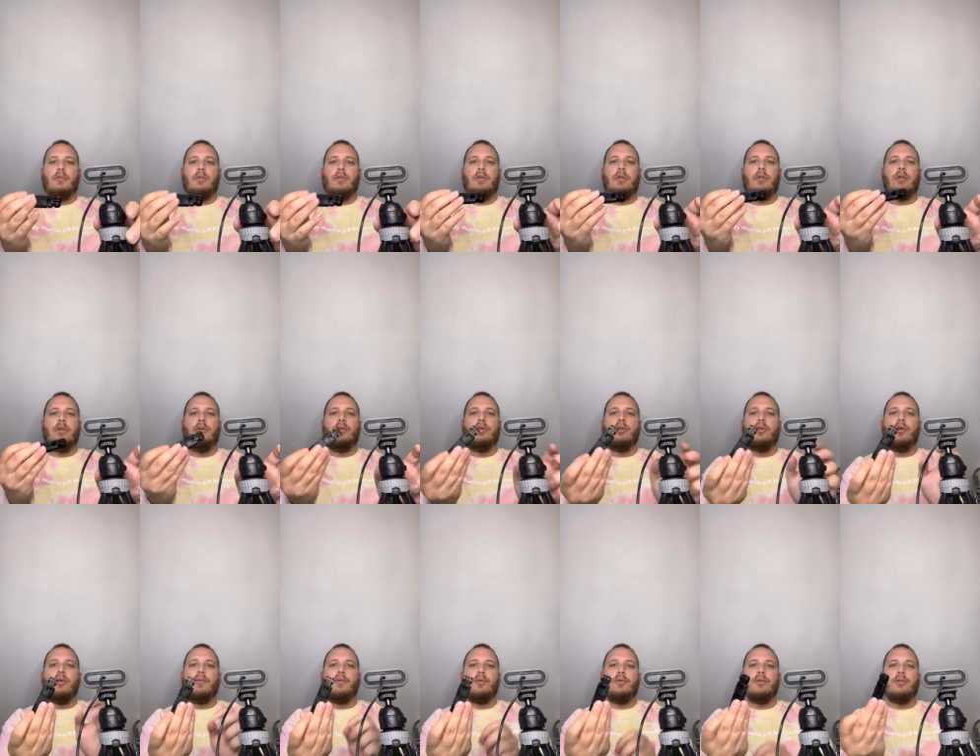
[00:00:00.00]
a little
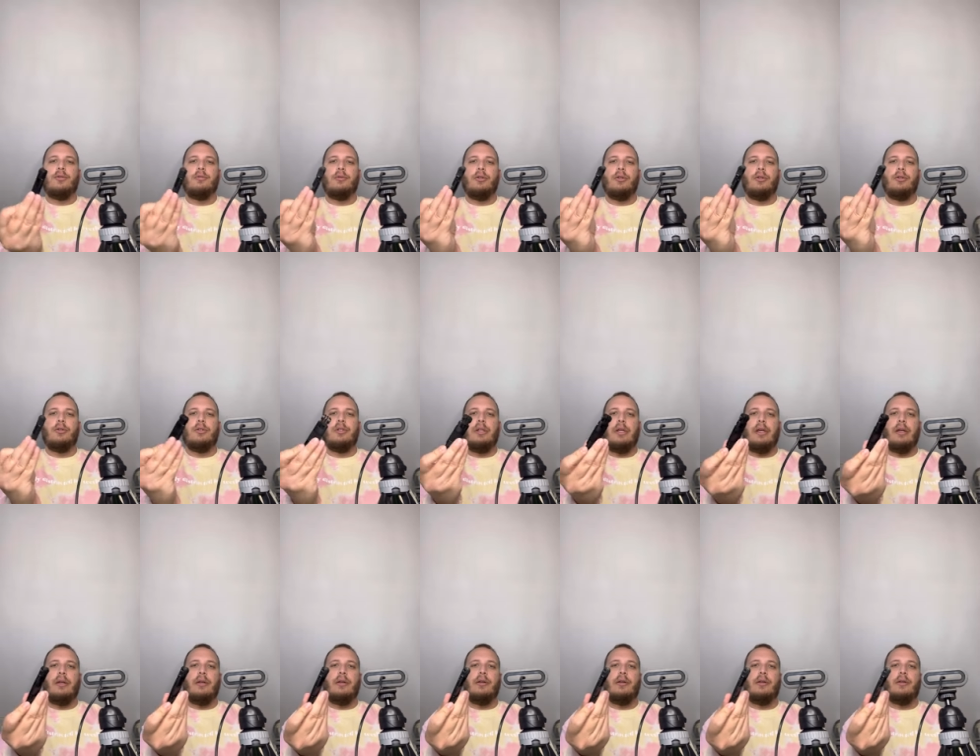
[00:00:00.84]
GoPro, you know,
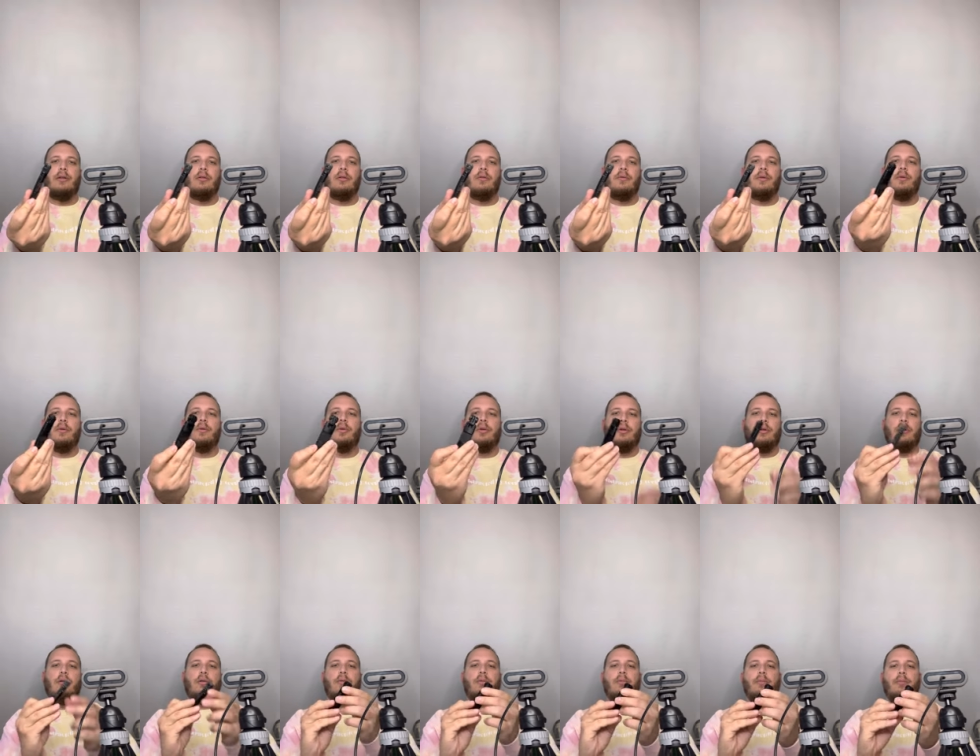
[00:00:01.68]
stand if you want
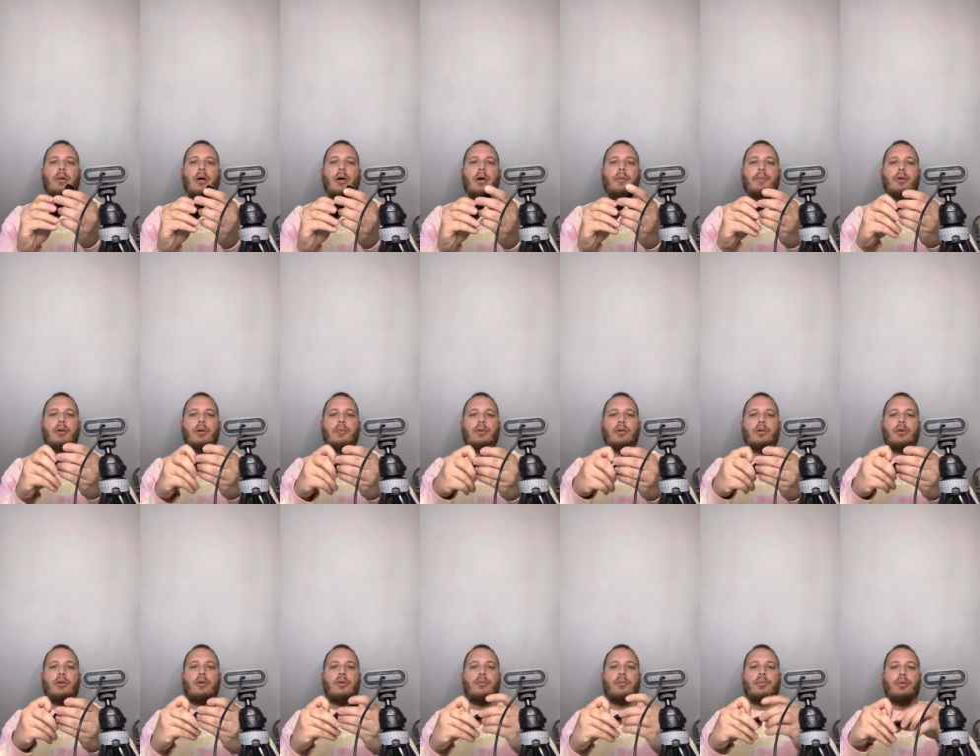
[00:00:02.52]
to pop it up on the
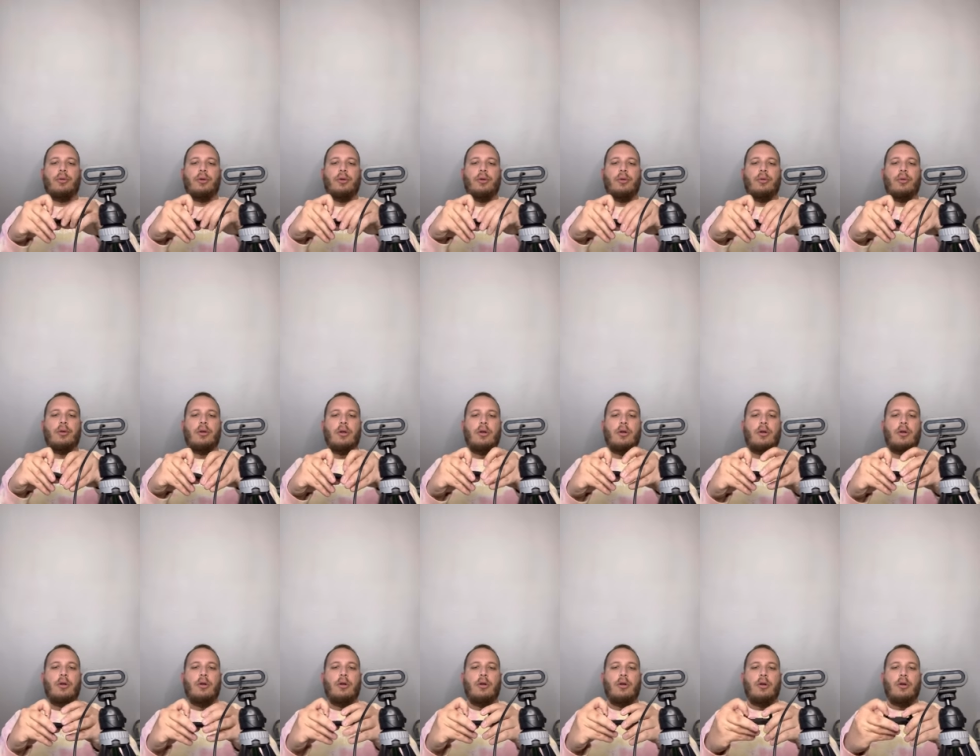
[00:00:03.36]
GoPro,
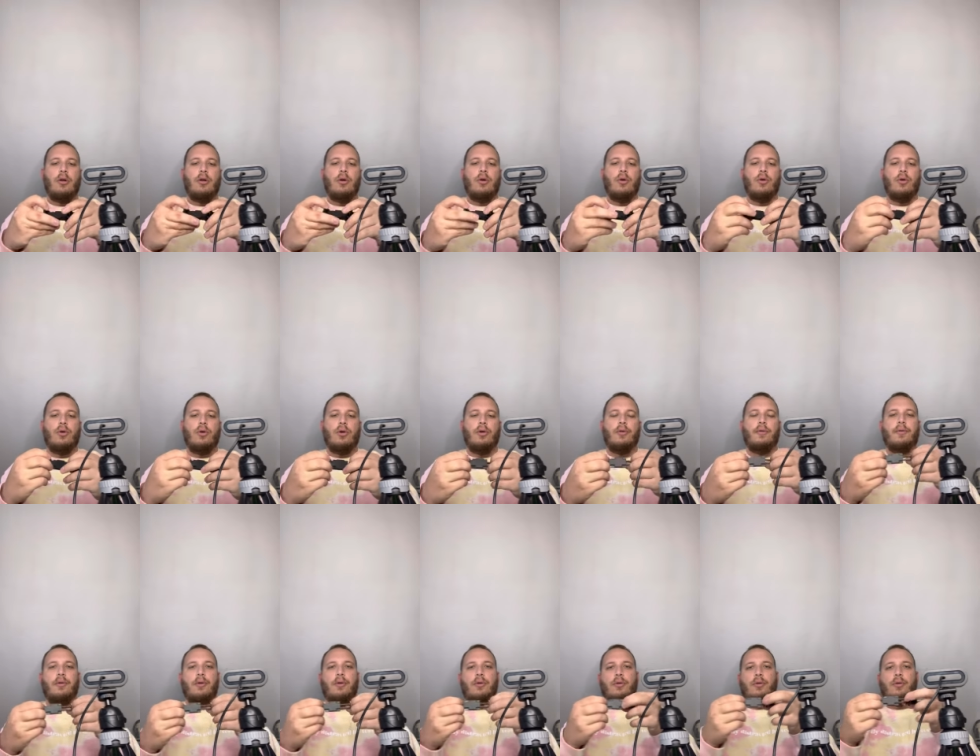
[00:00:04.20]
or if
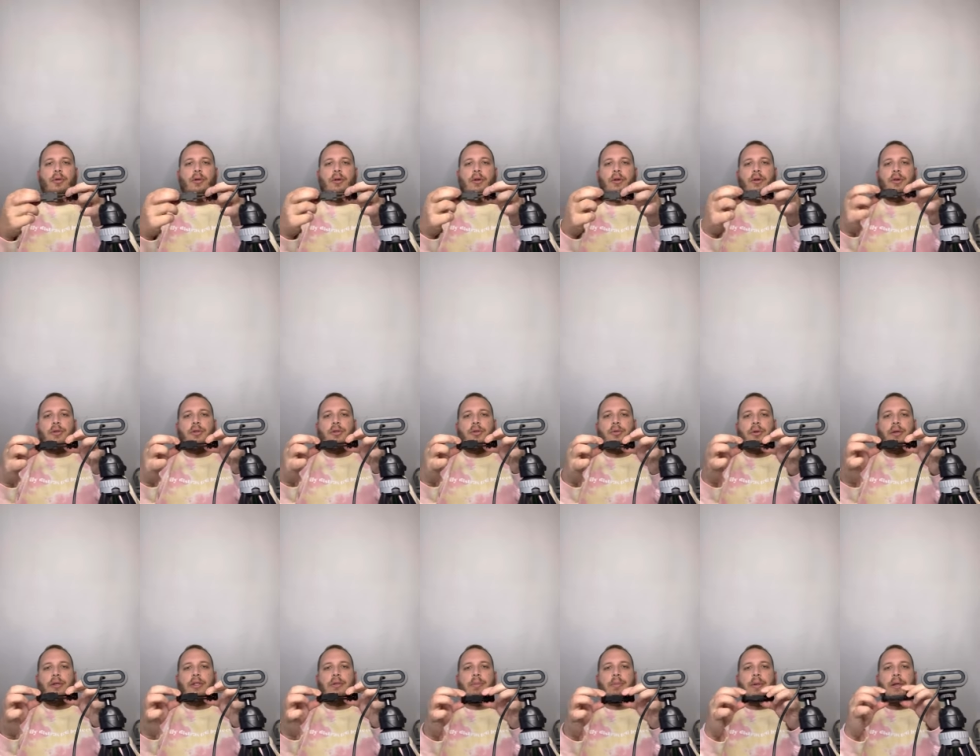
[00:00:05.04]
you it also
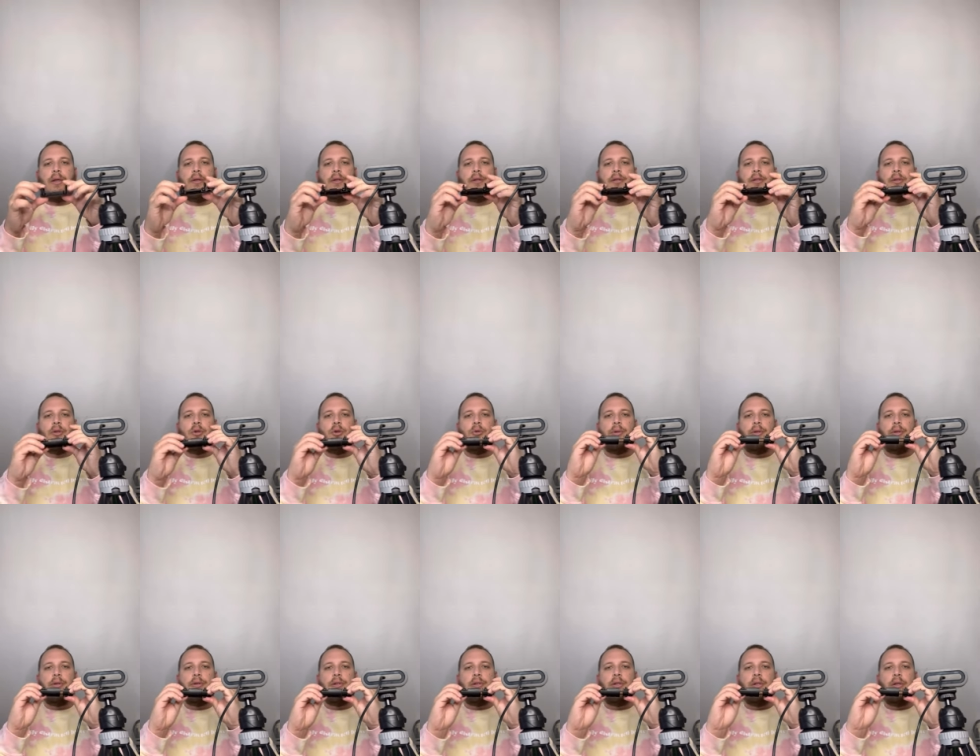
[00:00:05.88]
expands and
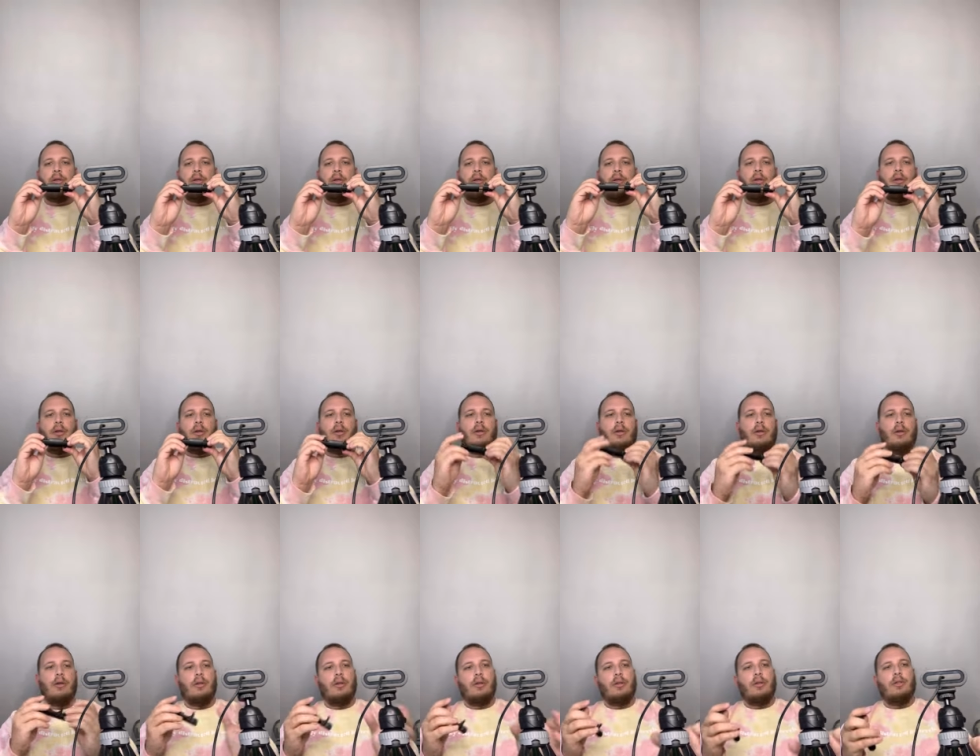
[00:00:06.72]
opens.
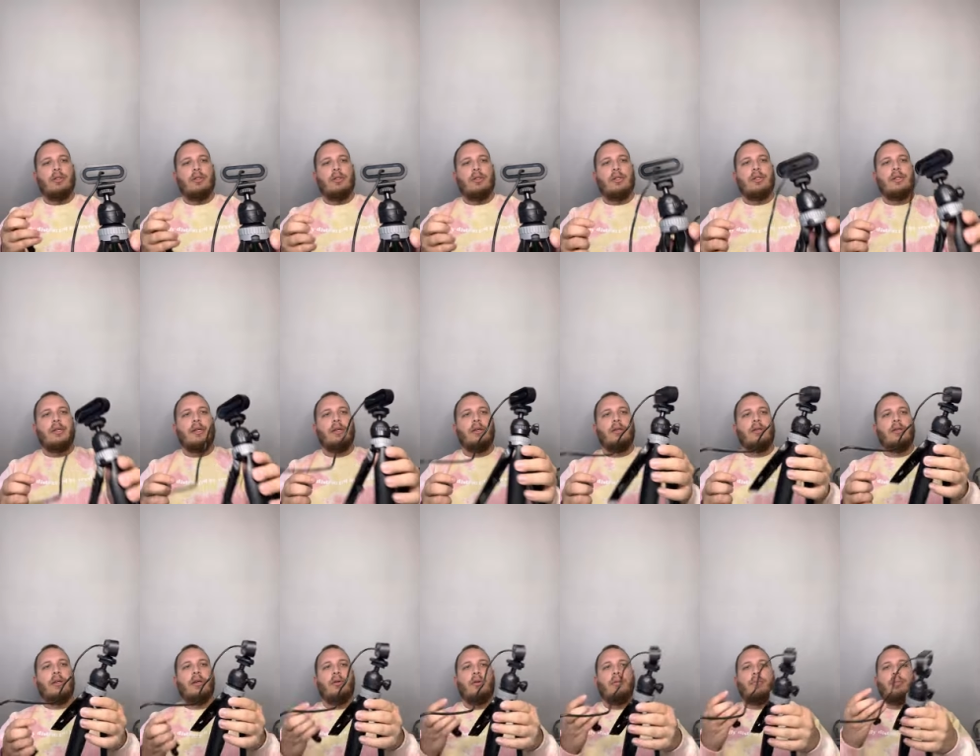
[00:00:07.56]
Just a secondary